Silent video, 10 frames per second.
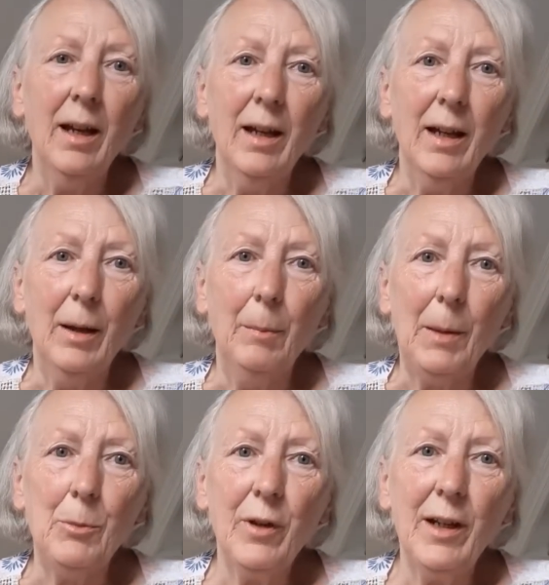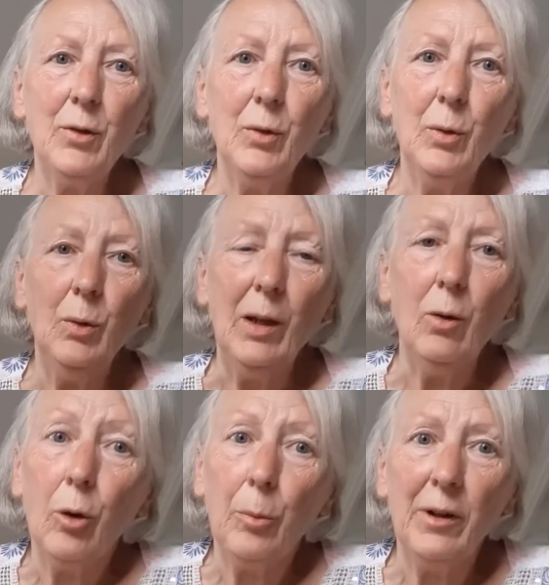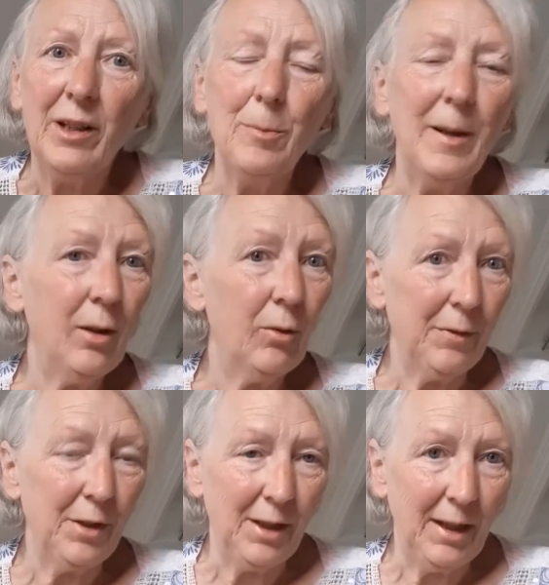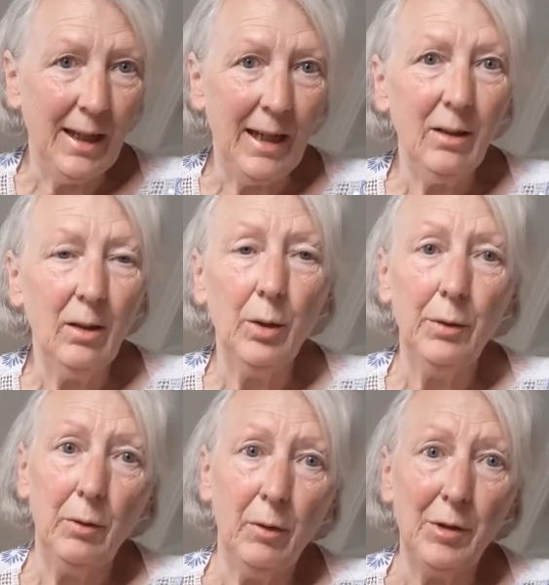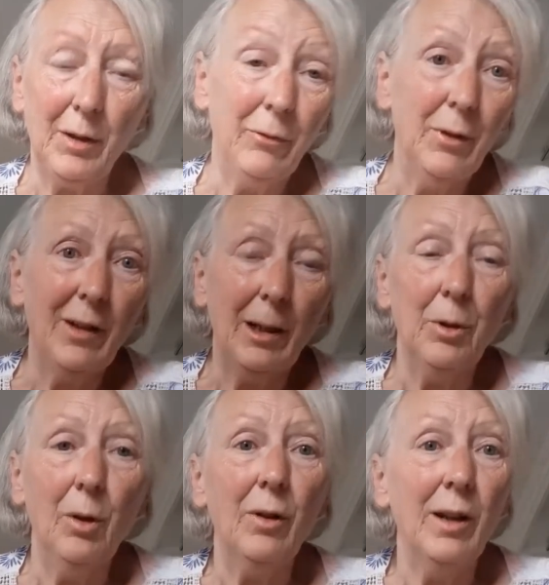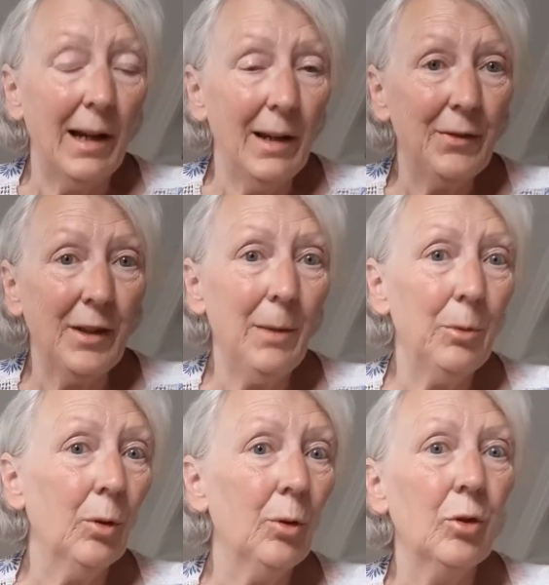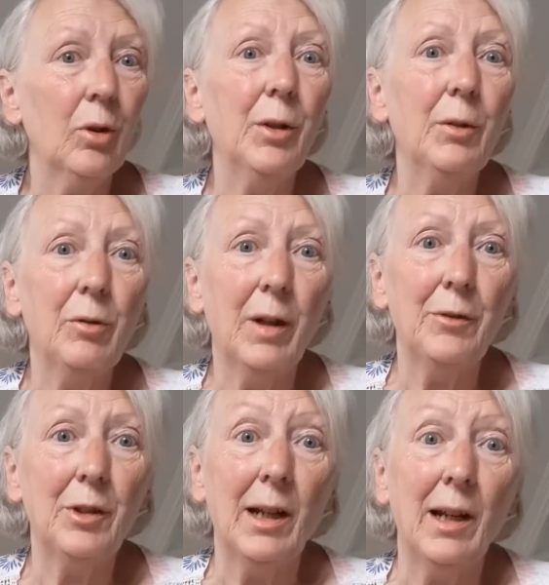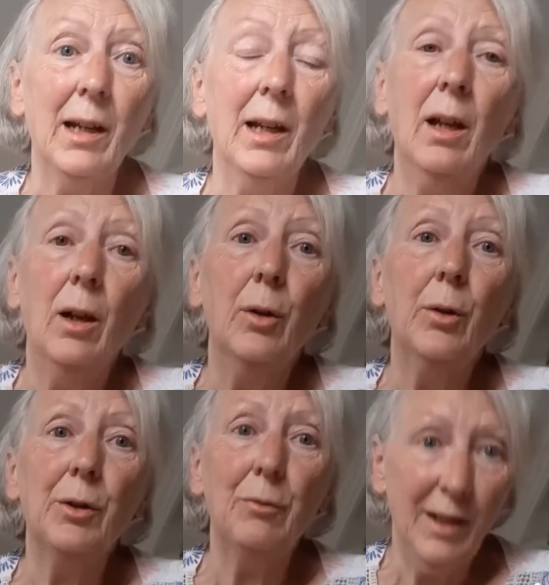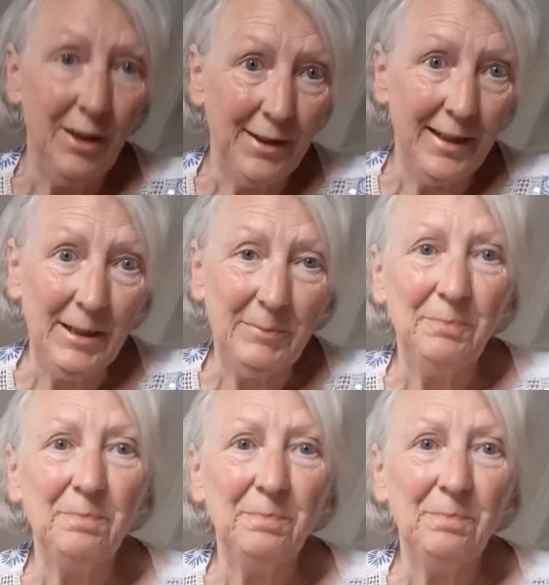I'm trying to incorporate as many crafts as I can. A lot of the crafts I've developed over a lifetime, but also a lot of crafts I learned recently.